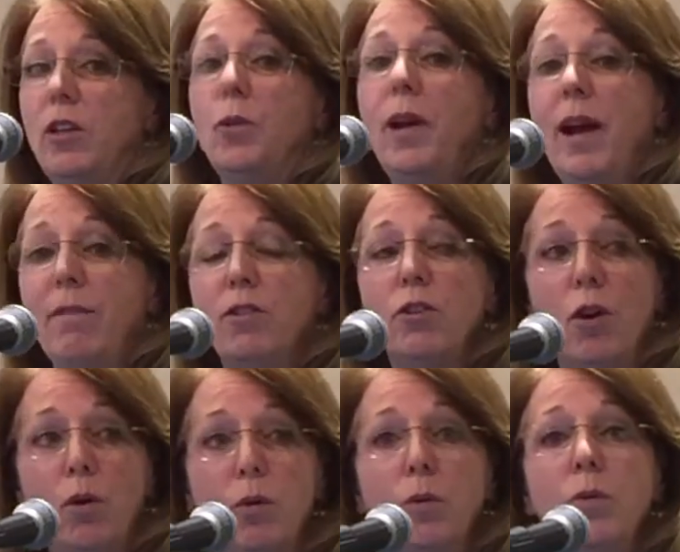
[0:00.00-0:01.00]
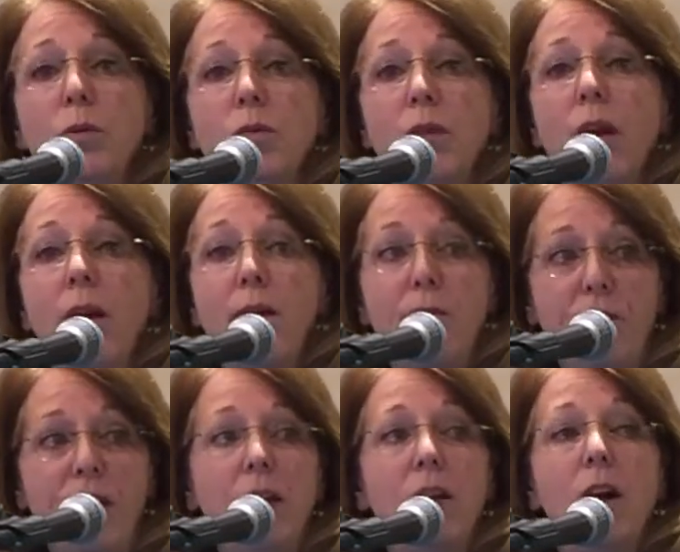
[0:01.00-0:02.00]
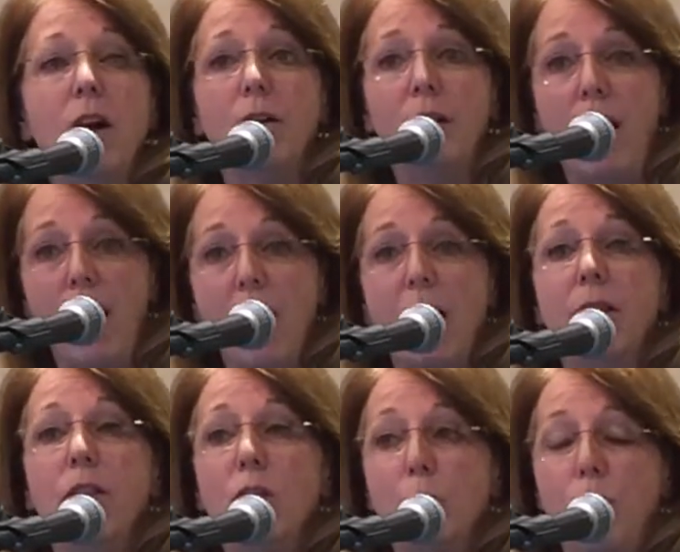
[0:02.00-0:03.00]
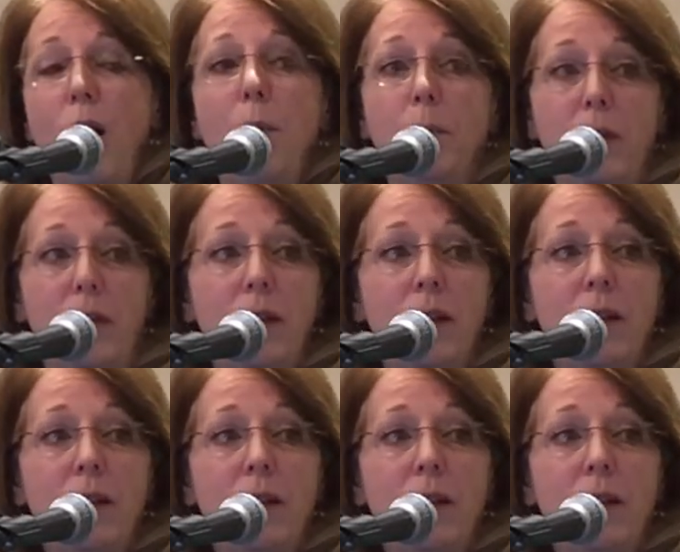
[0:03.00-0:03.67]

You have to know whose feet are on the property